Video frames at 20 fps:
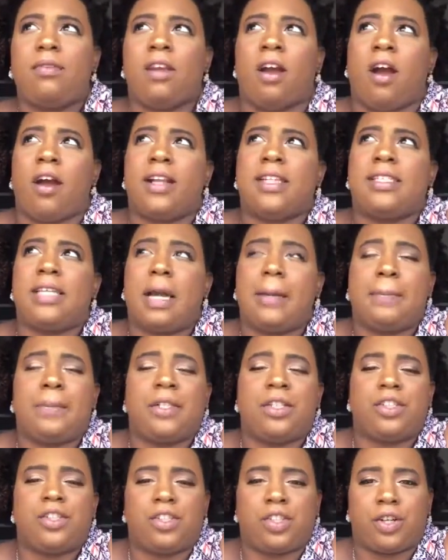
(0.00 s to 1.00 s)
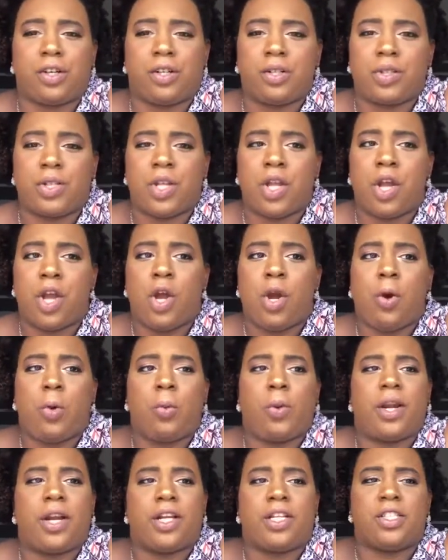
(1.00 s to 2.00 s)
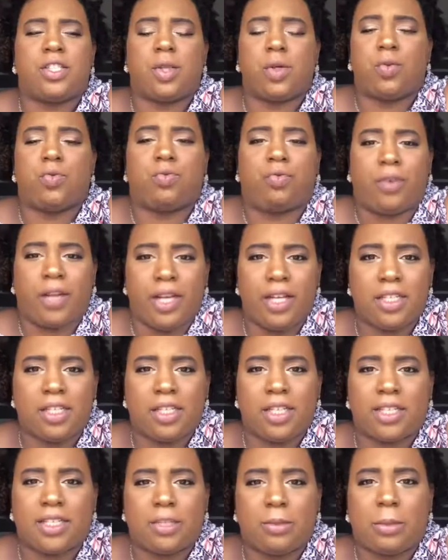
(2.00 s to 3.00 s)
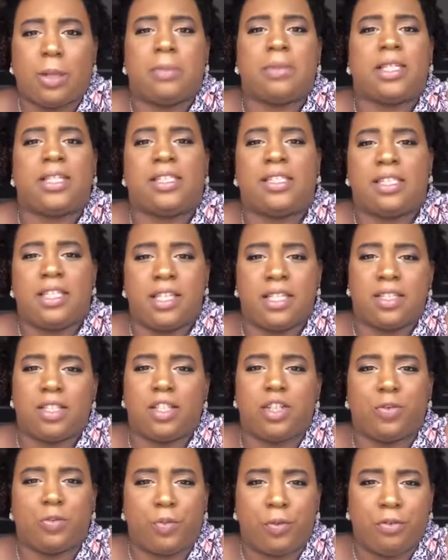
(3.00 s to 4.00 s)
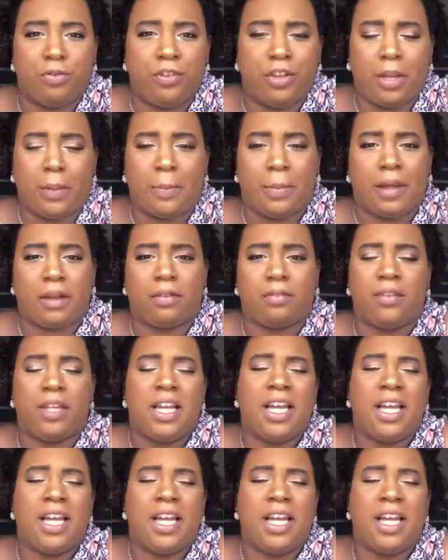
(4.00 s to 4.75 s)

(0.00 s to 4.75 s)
are the type of desserts where they're so rich that sometimes they stick to the roof of your mouth.